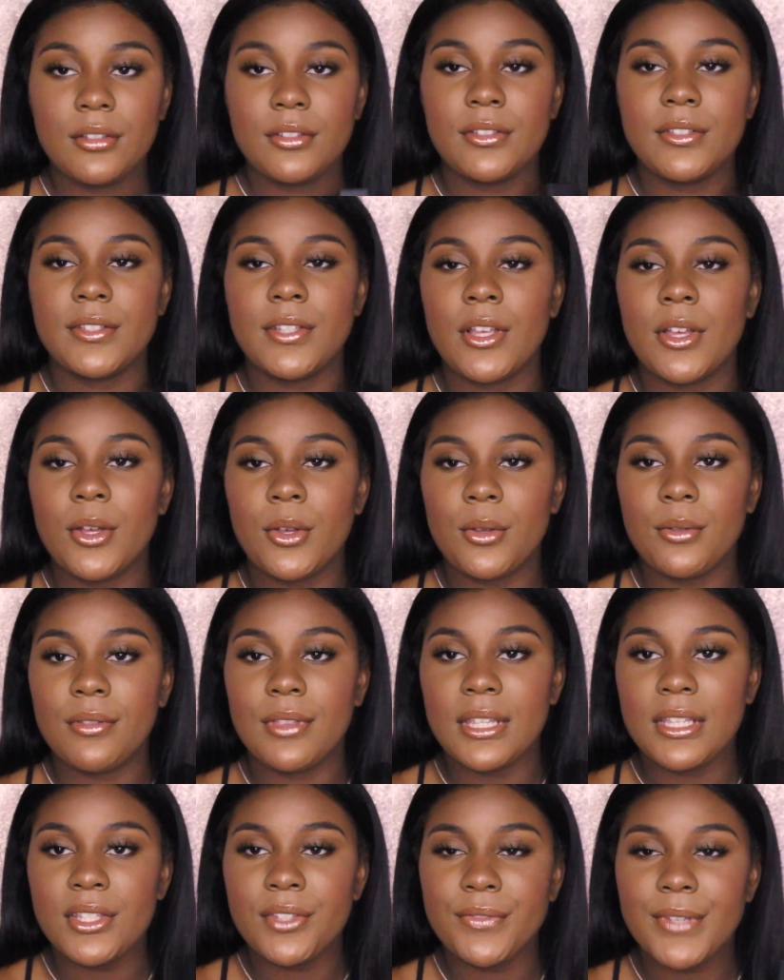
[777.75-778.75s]
So
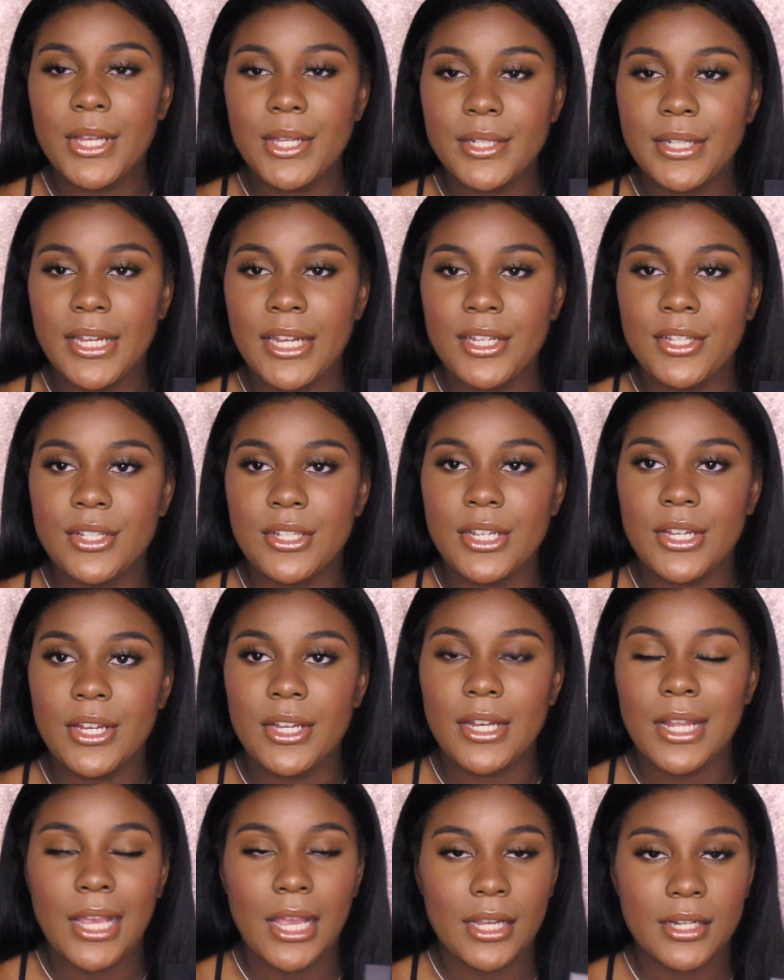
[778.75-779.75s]
this
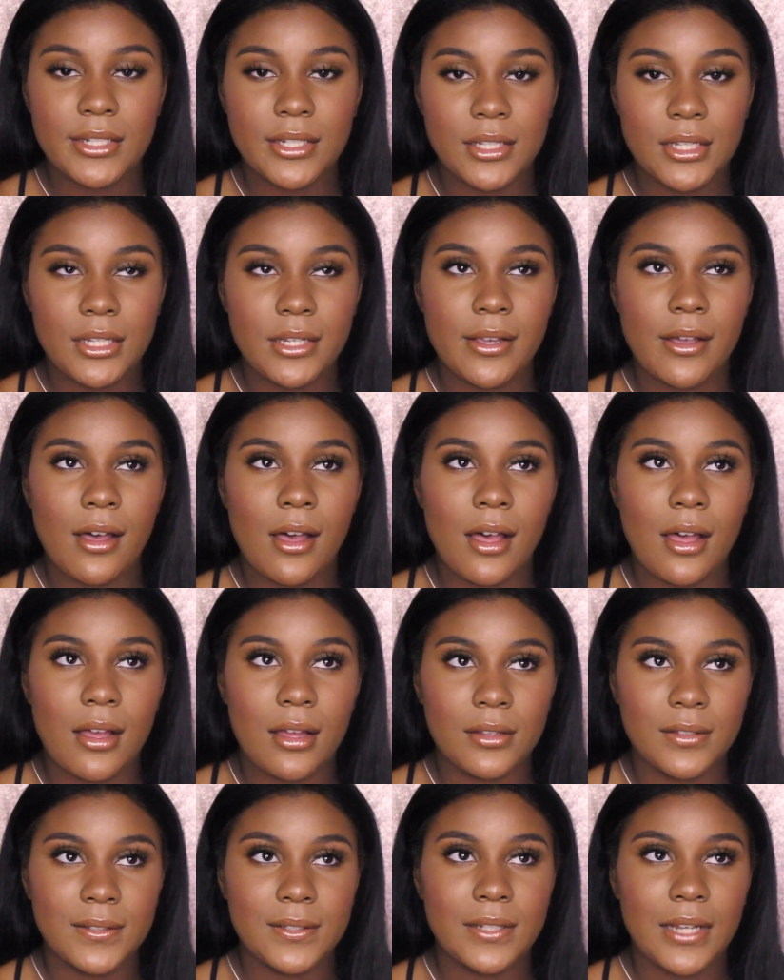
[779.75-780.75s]
foundation actually
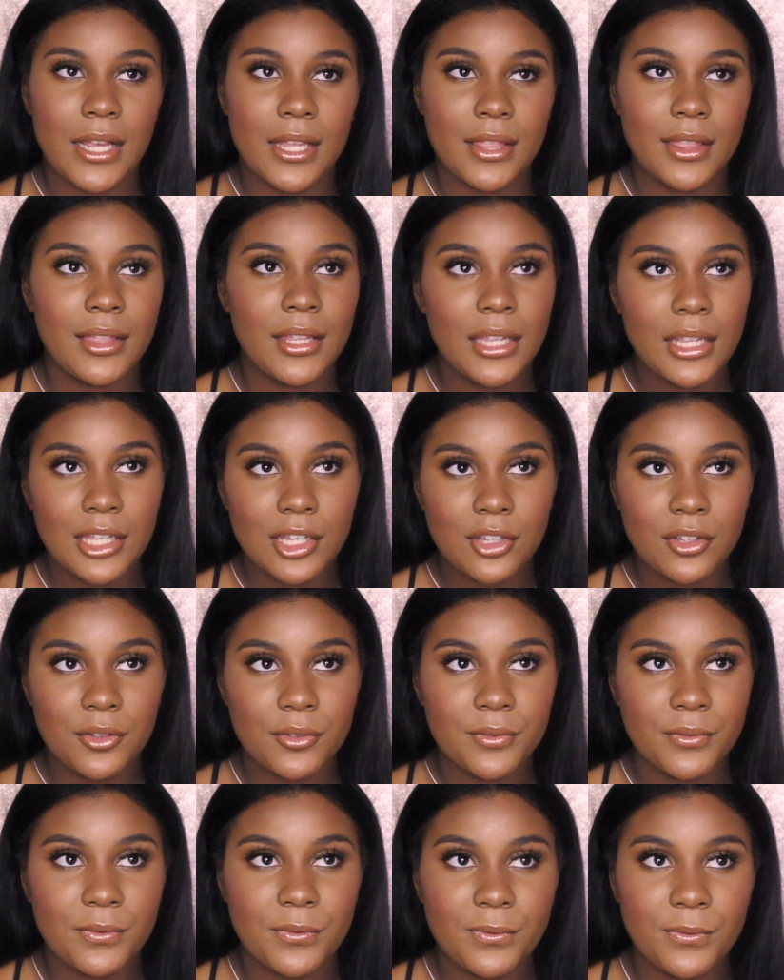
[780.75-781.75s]
cost, I think,
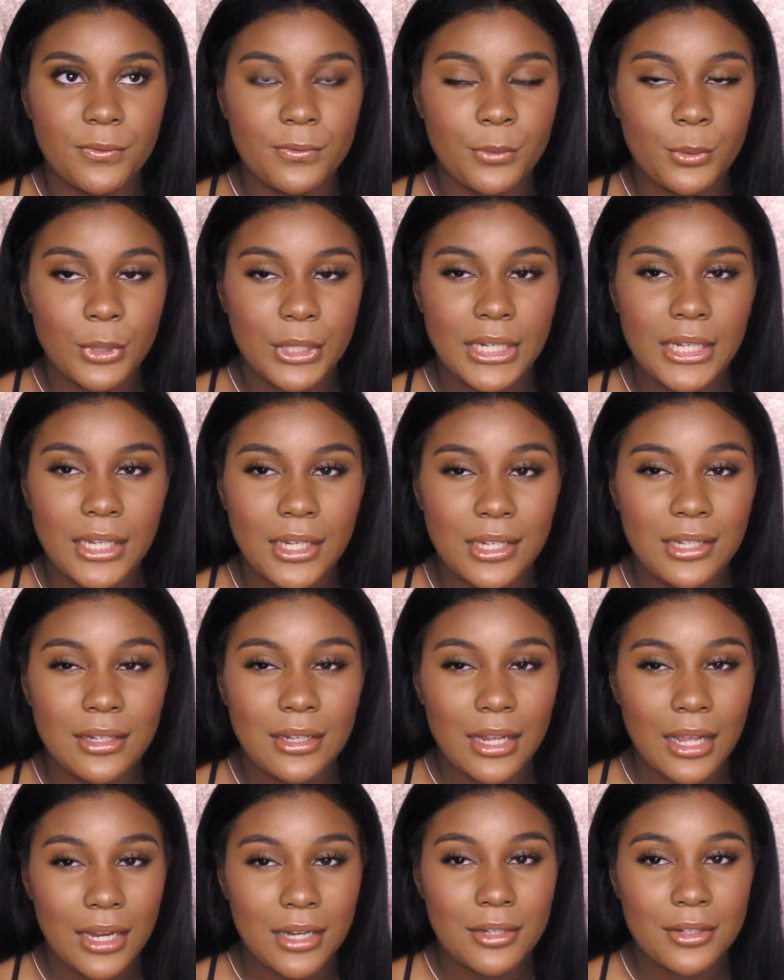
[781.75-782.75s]

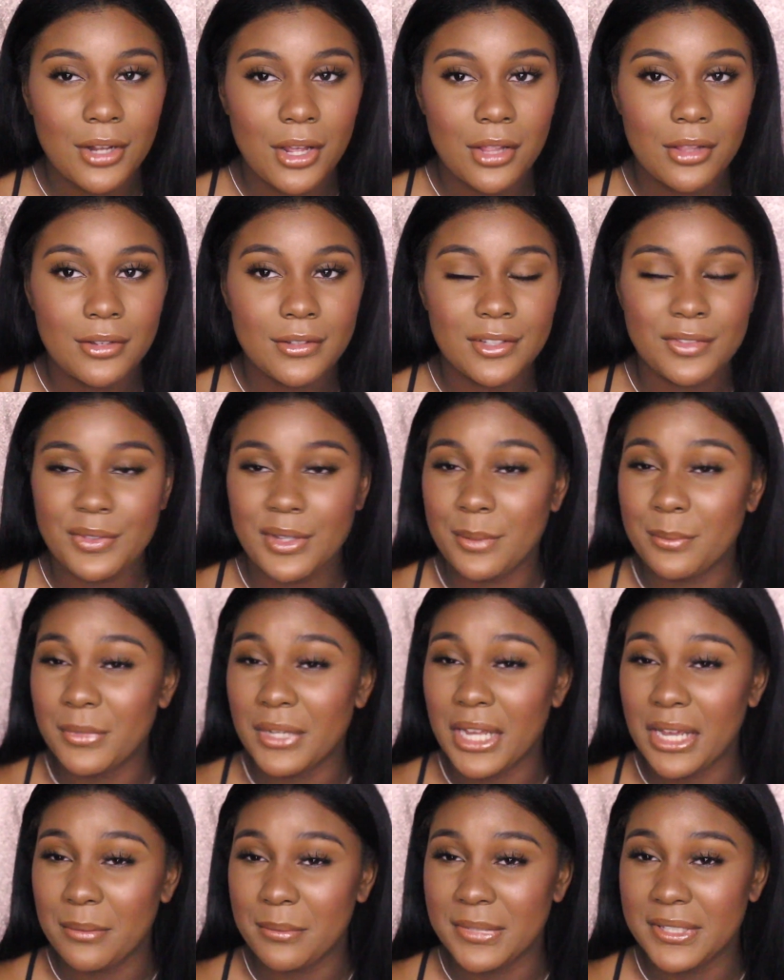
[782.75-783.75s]
$49 if
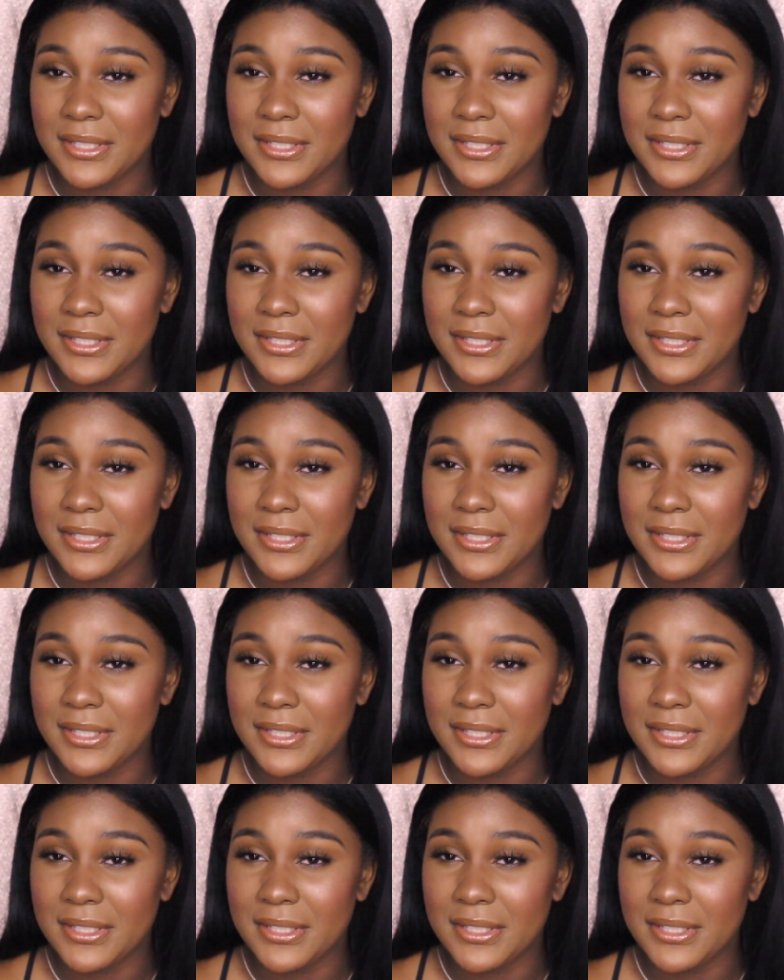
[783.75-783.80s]
I'm not